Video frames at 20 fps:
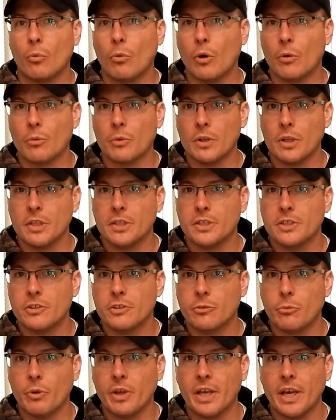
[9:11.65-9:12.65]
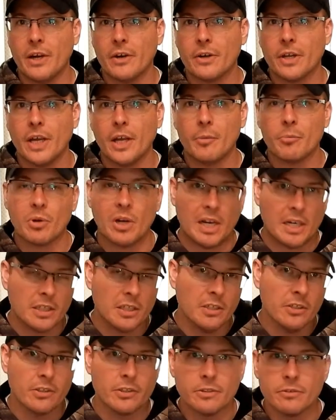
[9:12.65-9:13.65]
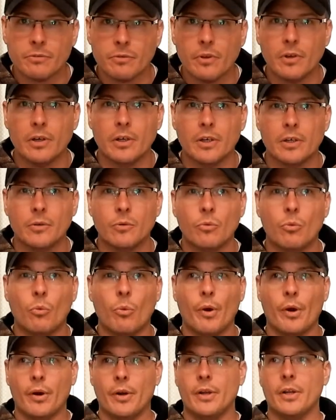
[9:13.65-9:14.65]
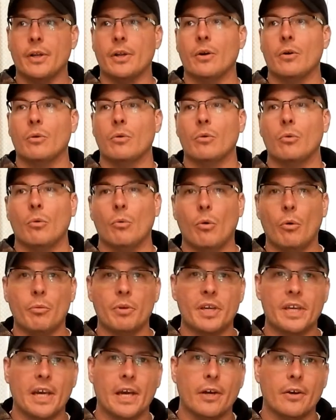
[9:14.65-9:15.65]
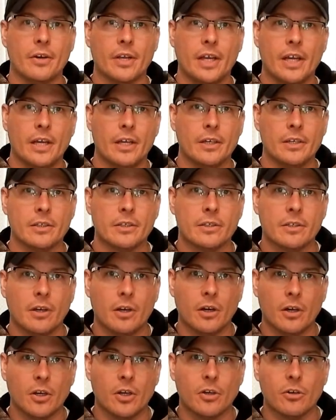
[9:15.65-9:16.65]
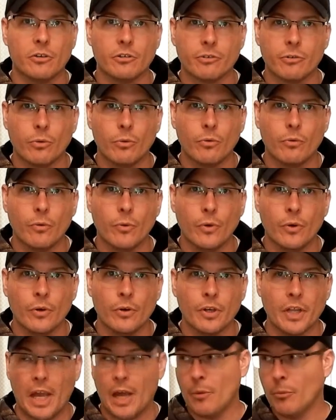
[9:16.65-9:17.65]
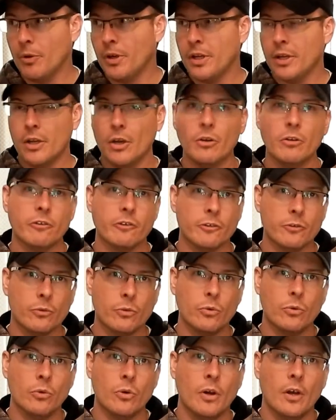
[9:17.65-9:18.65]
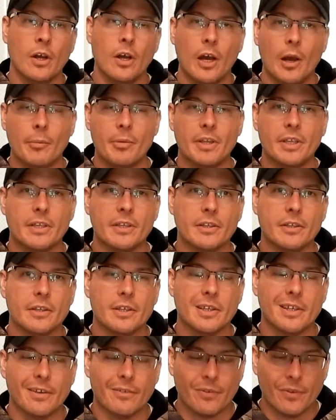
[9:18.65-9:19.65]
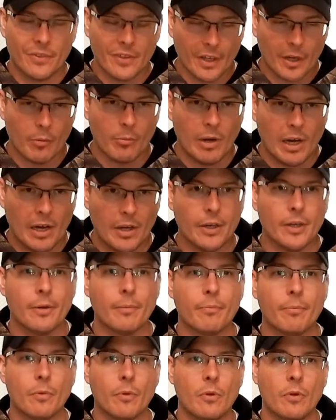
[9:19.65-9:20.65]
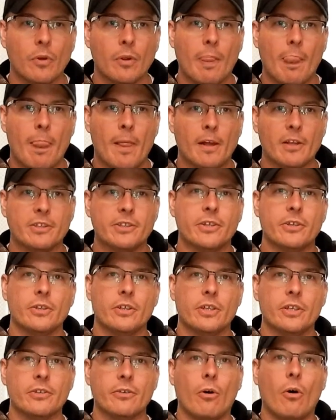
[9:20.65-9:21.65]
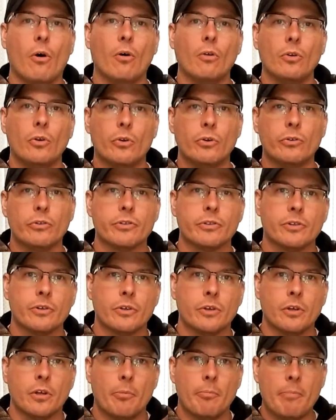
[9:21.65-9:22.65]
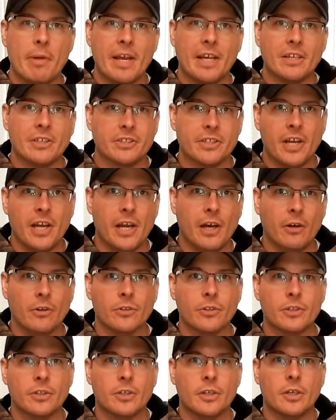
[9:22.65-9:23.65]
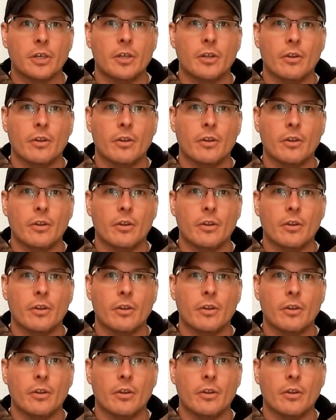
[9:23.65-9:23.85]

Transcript: what religions we can or can't practice, what we can or can't go to school for. Can we go to school? I mean, if you think about it, as silly as all those may sound,